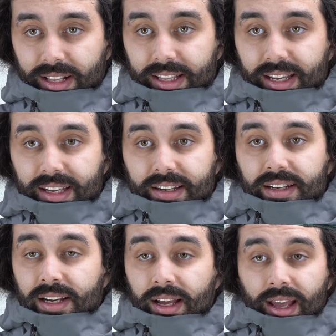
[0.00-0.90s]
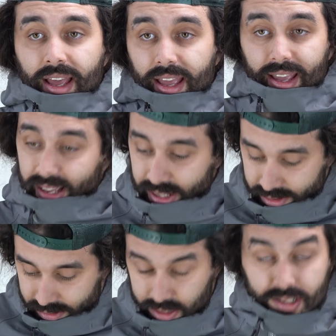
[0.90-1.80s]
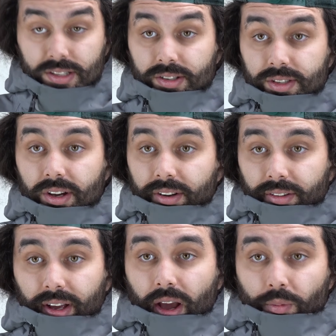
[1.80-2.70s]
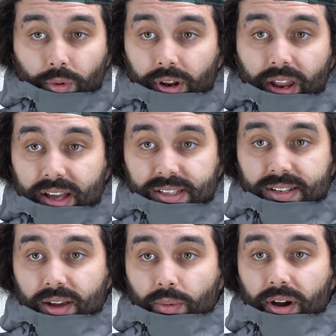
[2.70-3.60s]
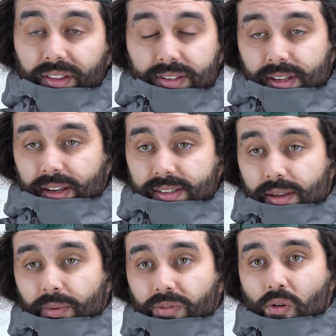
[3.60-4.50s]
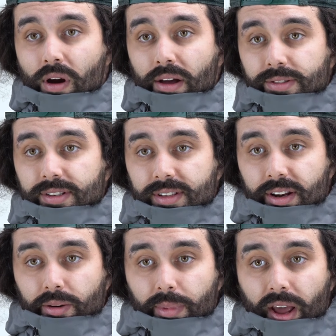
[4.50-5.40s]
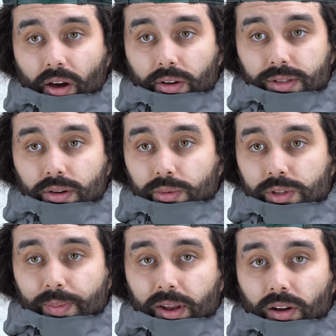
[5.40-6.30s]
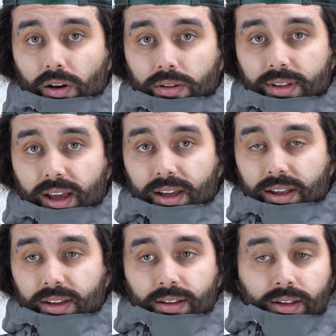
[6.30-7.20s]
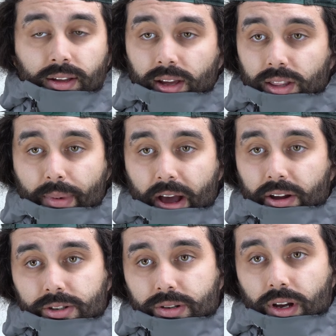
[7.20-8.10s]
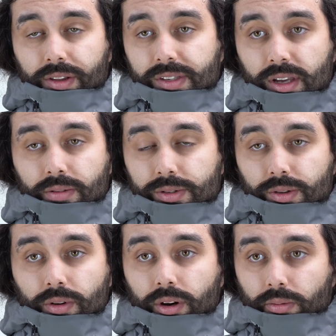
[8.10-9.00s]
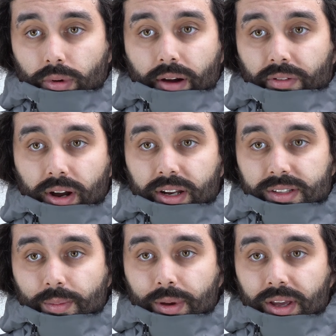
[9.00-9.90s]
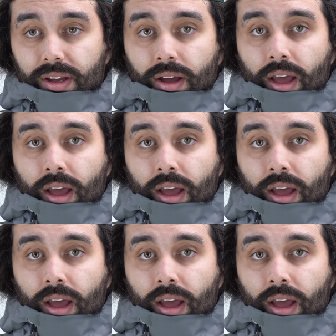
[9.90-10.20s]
clean. It just looks good. Like, I wouldn't hesitate wearing this, like I said before, out to dinner, but I also would spend all day in it in the backcountry, on the ski resort, wherever I need to be,